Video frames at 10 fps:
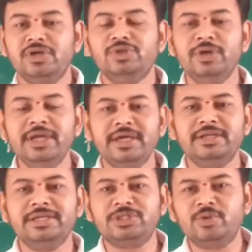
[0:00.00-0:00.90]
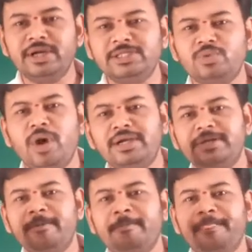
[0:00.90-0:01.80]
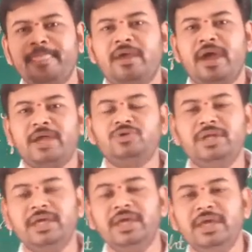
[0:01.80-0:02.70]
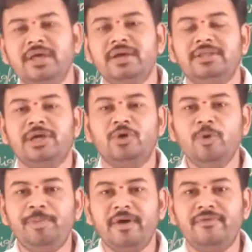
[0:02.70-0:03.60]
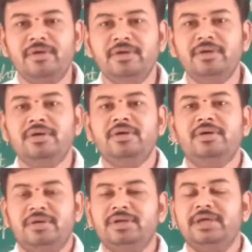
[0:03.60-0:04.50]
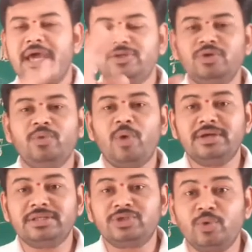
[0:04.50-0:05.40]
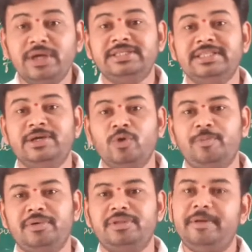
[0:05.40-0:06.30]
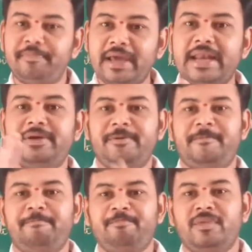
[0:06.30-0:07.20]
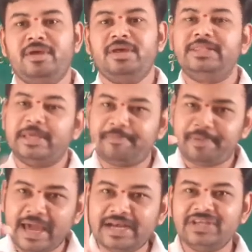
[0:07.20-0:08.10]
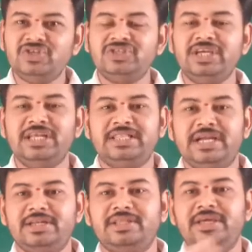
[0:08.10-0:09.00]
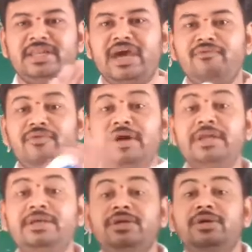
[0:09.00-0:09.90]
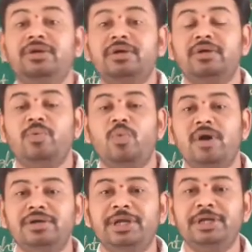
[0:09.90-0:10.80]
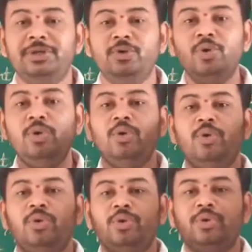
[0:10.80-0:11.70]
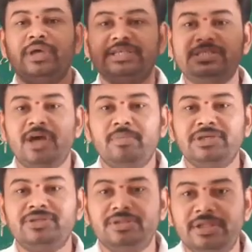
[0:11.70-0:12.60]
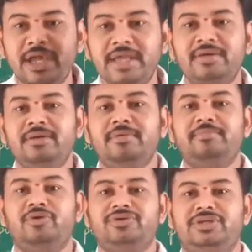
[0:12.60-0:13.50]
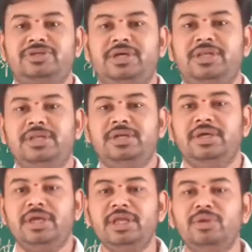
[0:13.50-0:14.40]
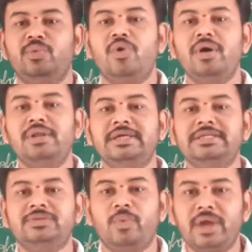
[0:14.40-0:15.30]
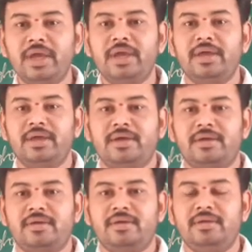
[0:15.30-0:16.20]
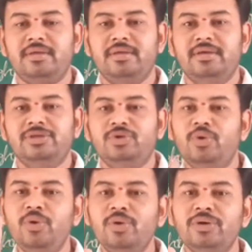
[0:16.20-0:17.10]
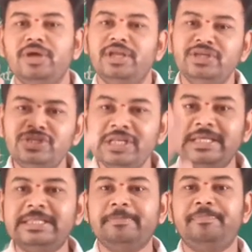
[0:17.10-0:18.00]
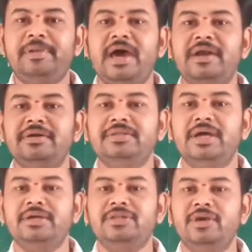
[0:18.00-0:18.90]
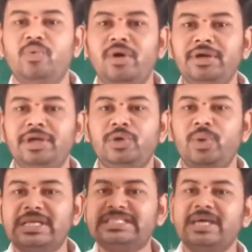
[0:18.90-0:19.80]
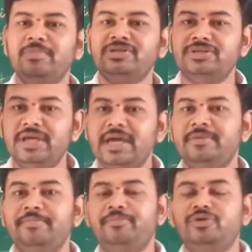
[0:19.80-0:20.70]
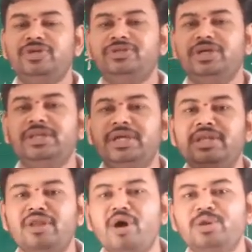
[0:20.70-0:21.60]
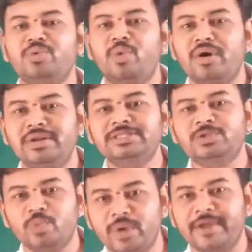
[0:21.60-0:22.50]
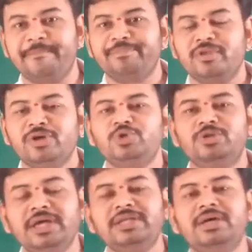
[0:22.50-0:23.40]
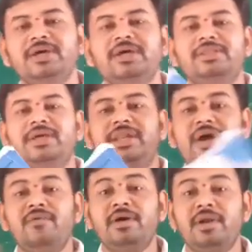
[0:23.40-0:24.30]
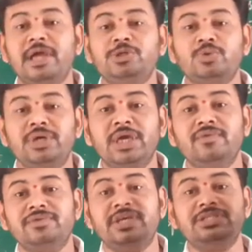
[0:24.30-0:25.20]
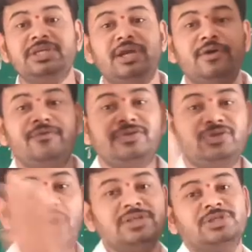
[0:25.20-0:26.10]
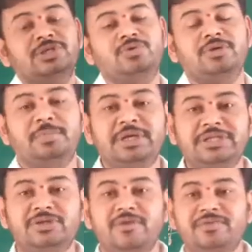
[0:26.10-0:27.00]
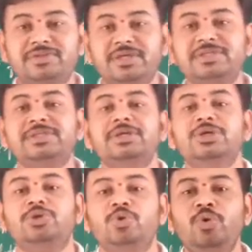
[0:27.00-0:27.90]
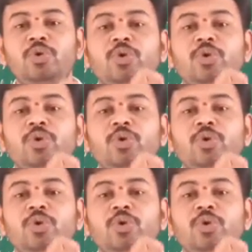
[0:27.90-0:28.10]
So here the students, what actually the group of what the students in the group they planned initially that they never wanted to establish their procession in violent way. So initially they planned that they wanted to establish their procession in non-violence way, so that they never like to give such a kind of chances to the British officers to